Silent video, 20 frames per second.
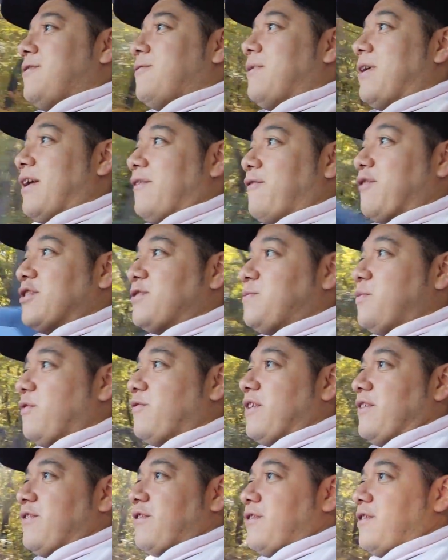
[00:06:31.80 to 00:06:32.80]
When I first
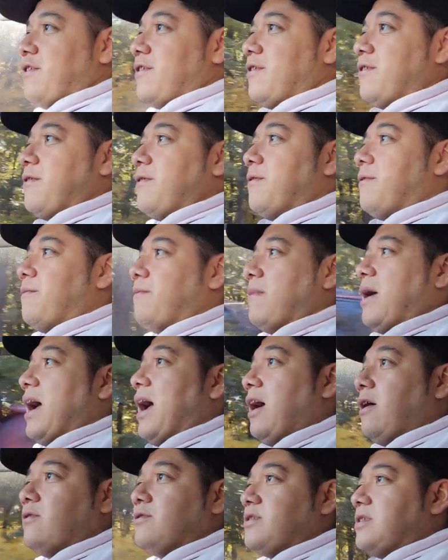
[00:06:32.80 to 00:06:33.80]
moved into my
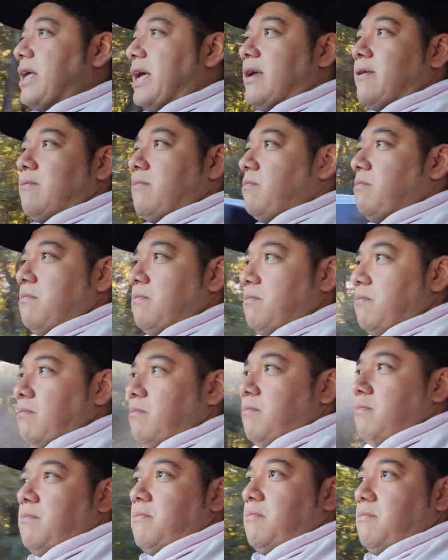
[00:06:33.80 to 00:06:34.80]
house, like,
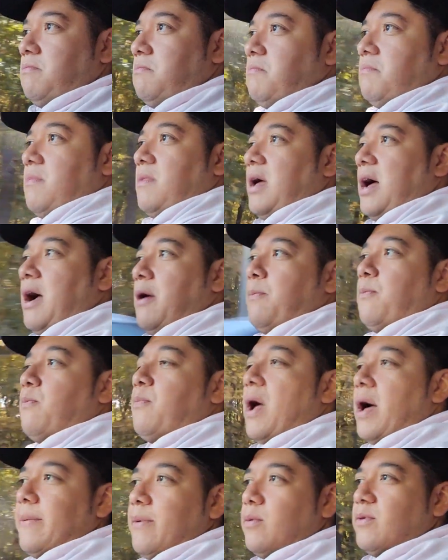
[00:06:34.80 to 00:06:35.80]
I
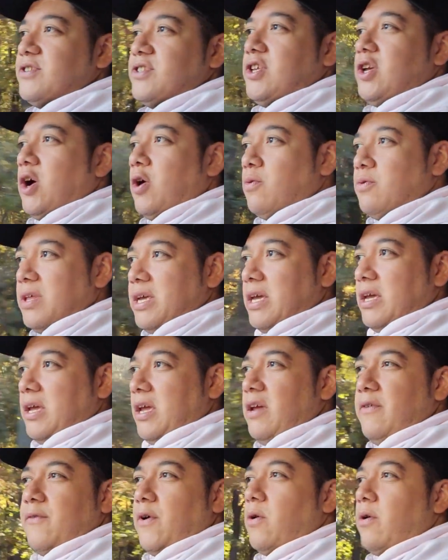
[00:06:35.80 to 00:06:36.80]
probably was the only
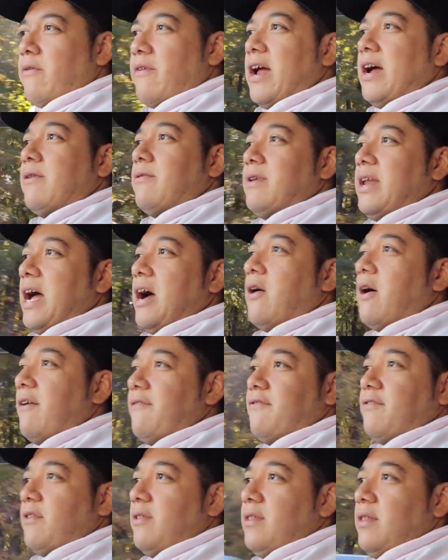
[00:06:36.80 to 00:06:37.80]
Evo around. Now I
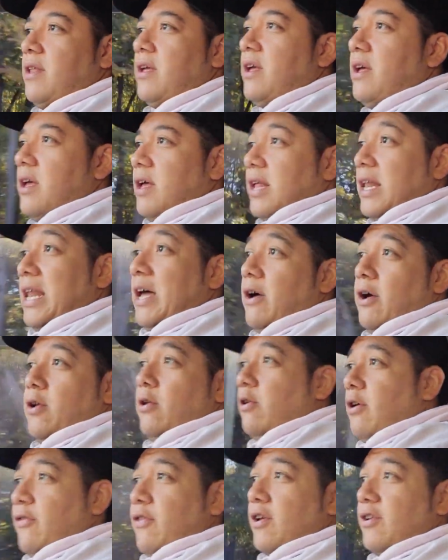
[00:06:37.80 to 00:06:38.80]

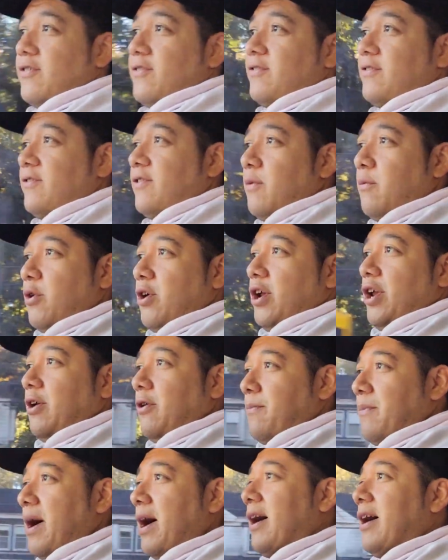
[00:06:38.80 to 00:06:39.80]
know that there's somewhere
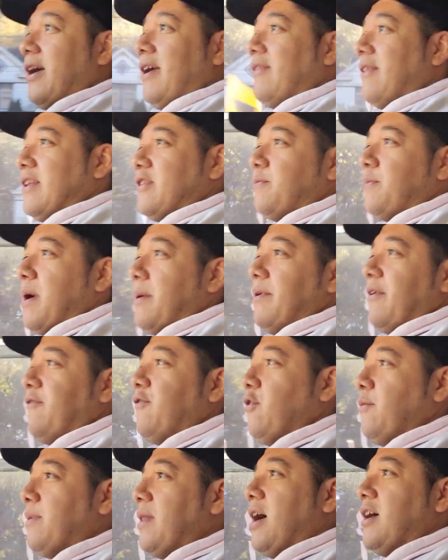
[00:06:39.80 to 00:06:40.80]
nearby that's probably a
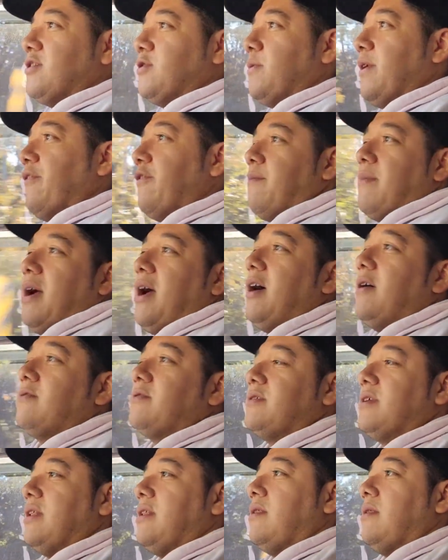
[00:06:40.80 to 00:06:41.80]
few blocks away from my
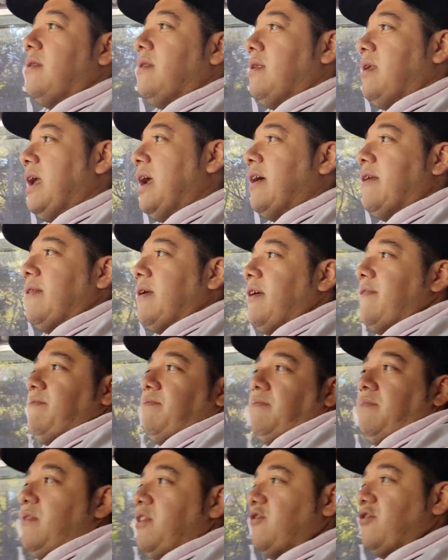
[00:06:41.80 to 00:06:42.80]
house, and yeah,
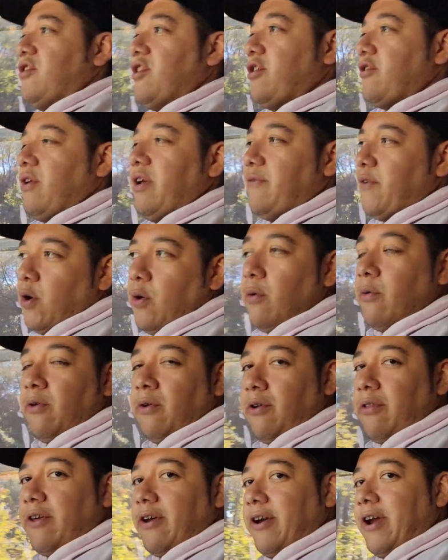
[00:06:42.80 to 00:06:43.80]
there's another Evo
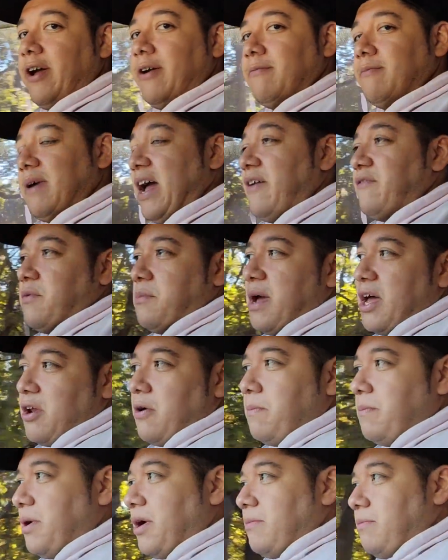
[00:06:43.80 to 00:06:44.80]
owner there now. I haven't met
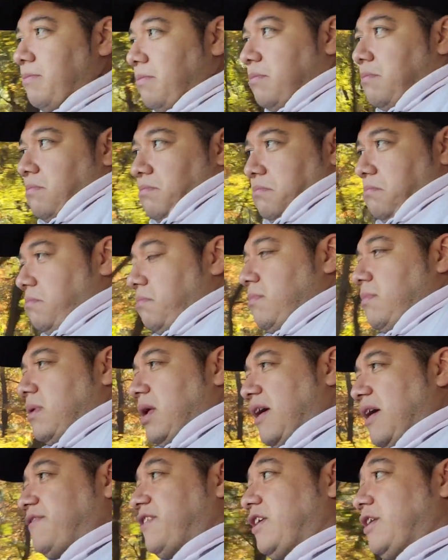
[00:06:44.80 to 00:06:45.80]
him, but
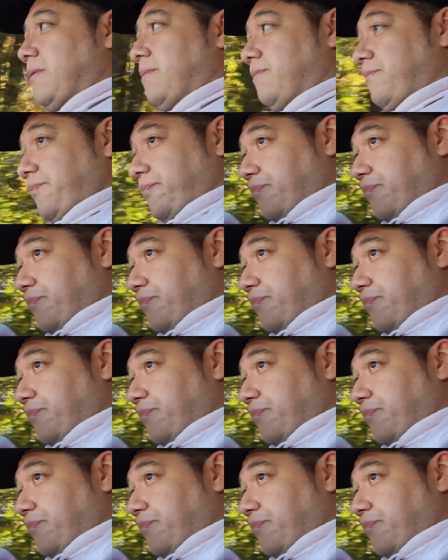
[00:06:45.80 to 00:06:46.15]
I've seen it.